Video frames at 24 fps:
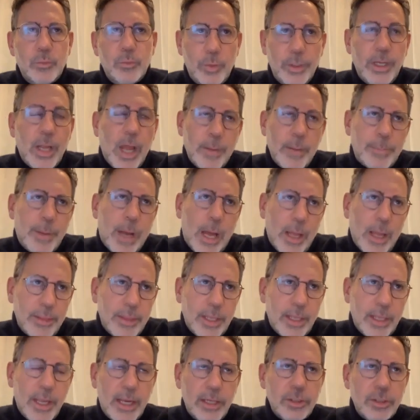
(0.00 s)

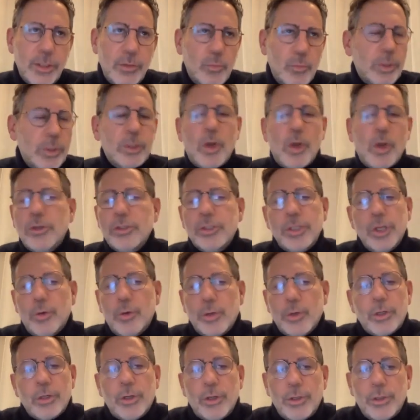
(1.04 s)
rehypothecation, which also
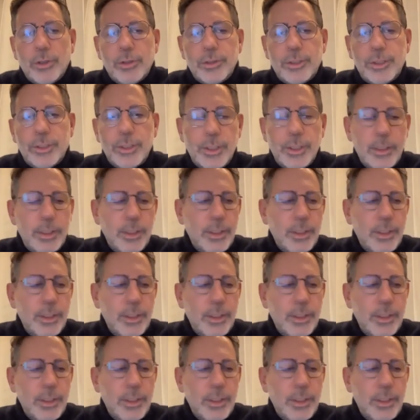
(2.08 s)
occurs,